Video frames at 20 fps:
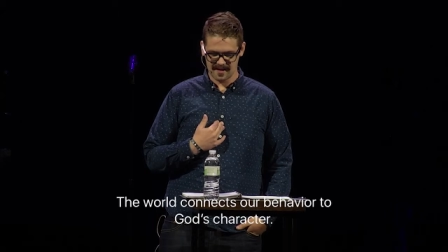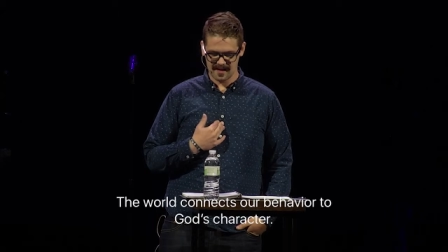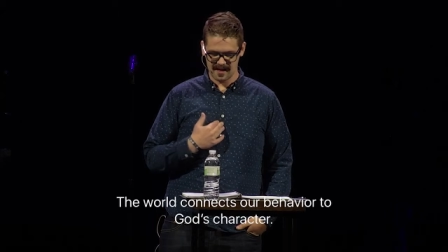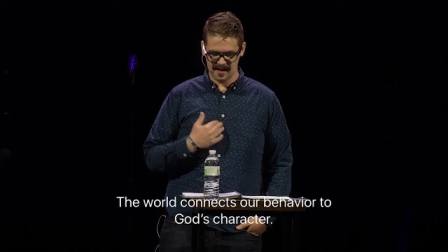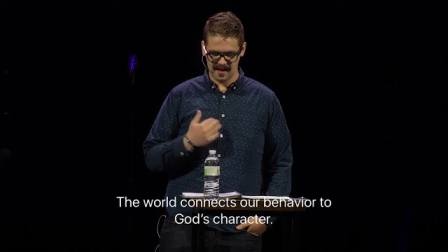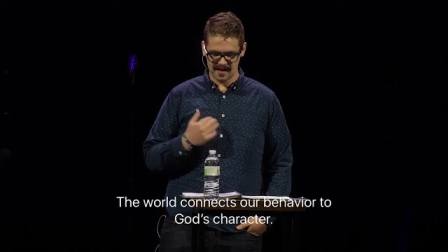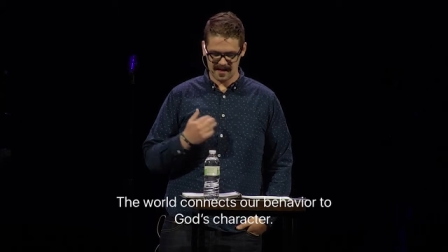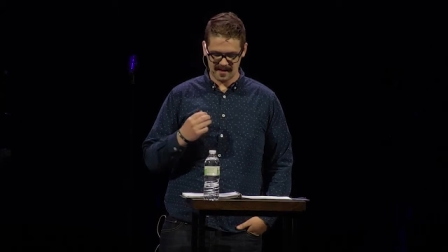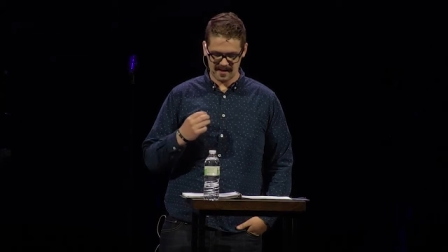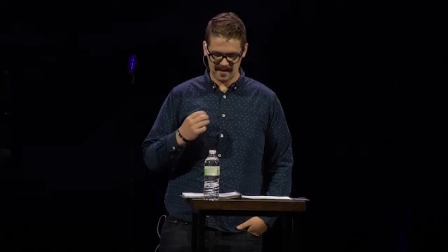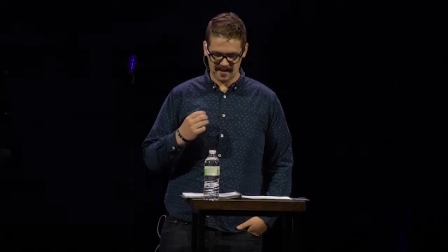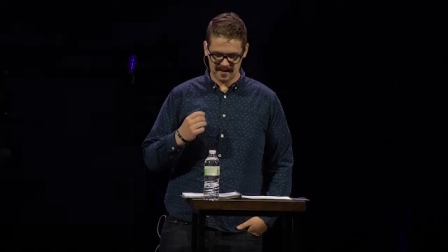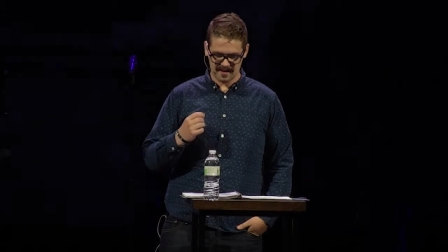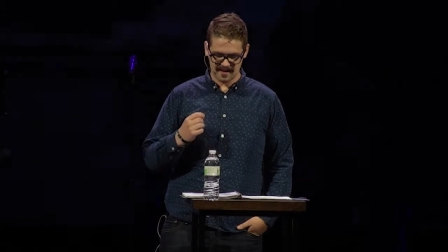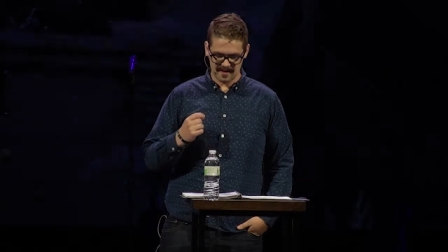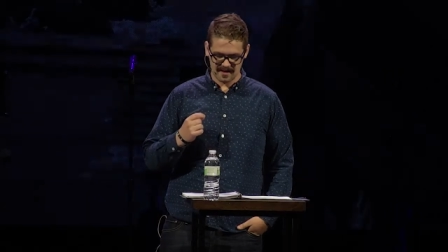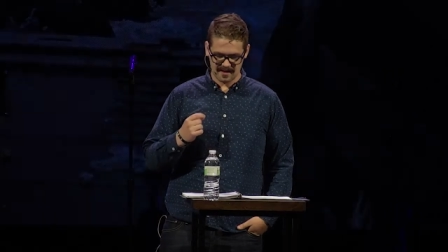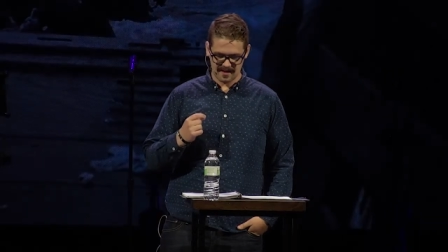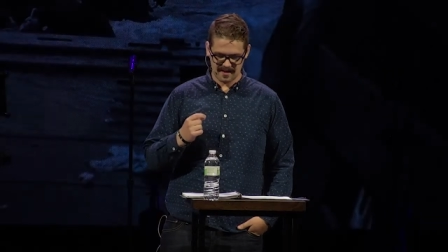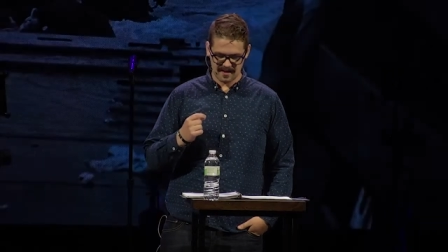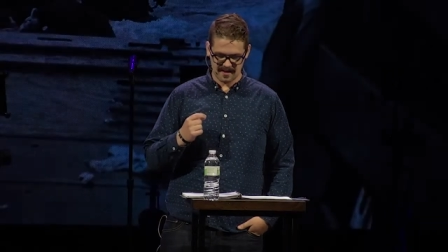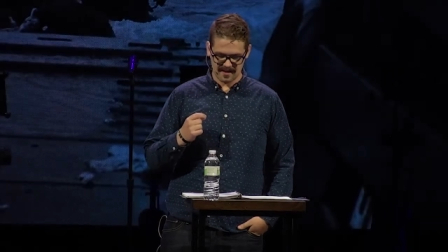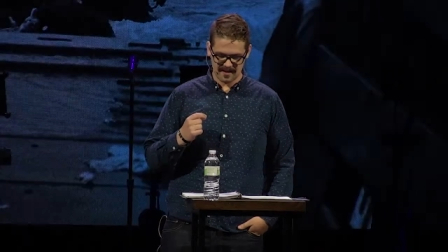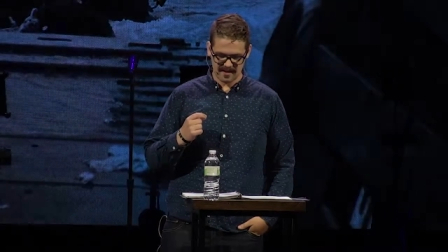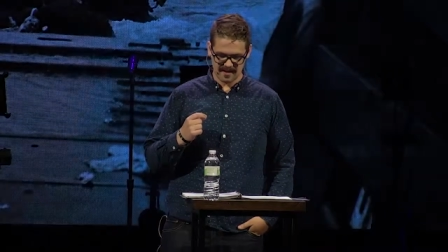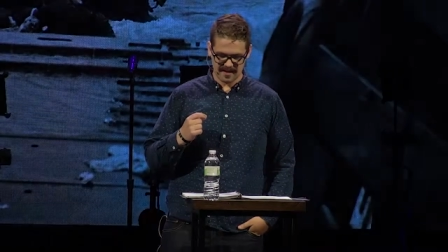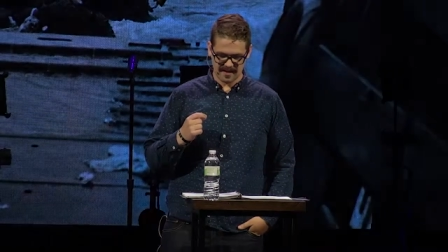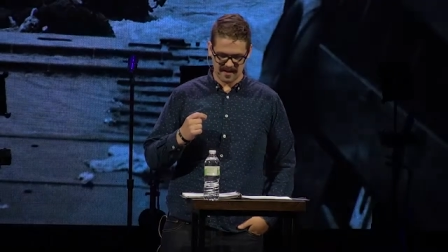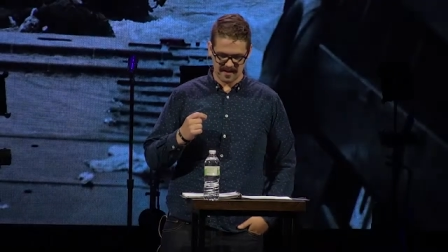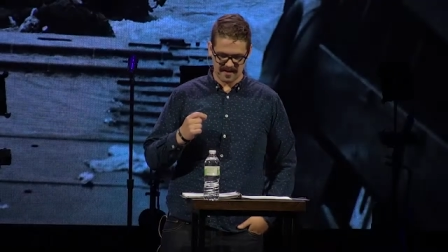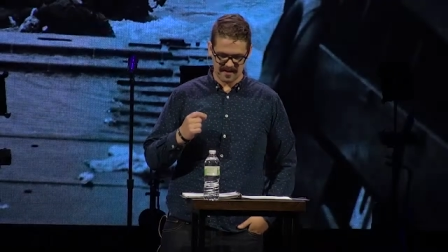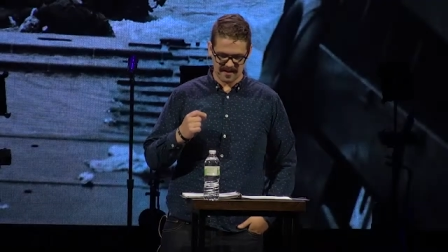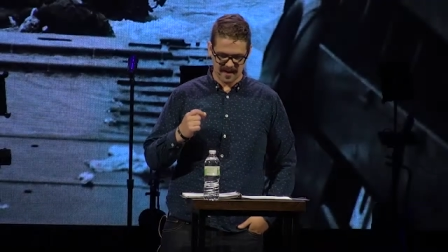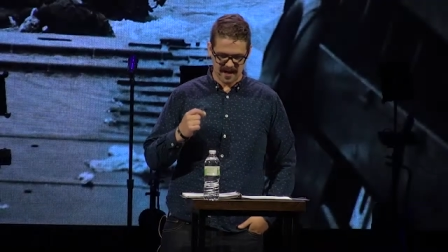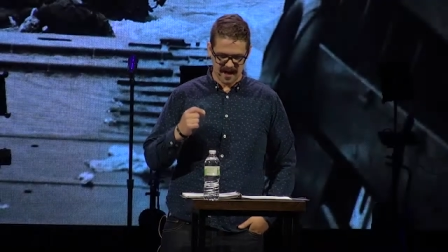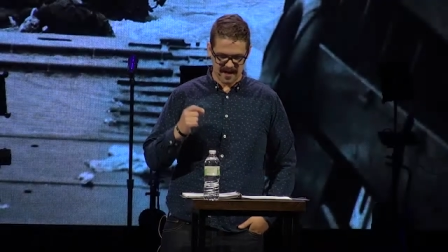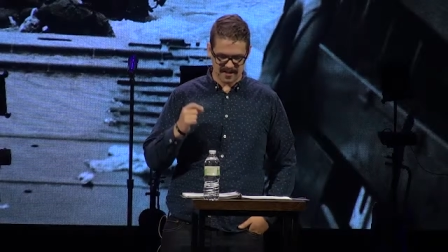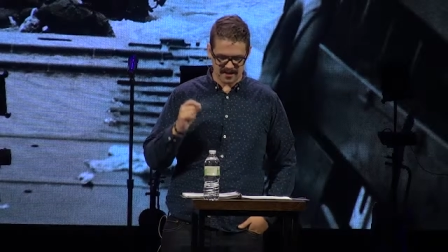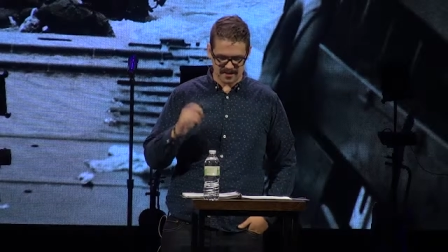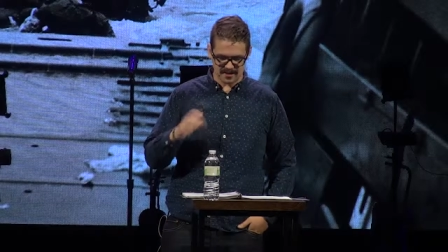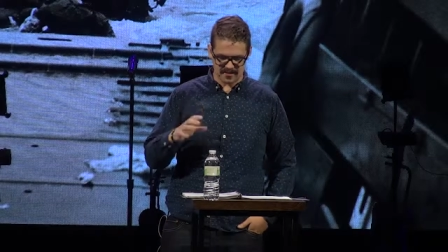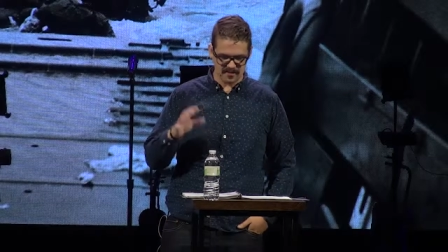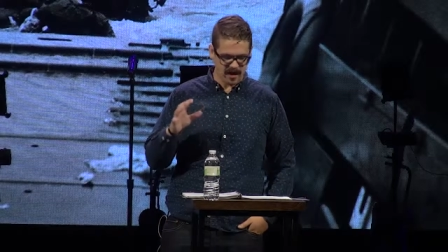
And I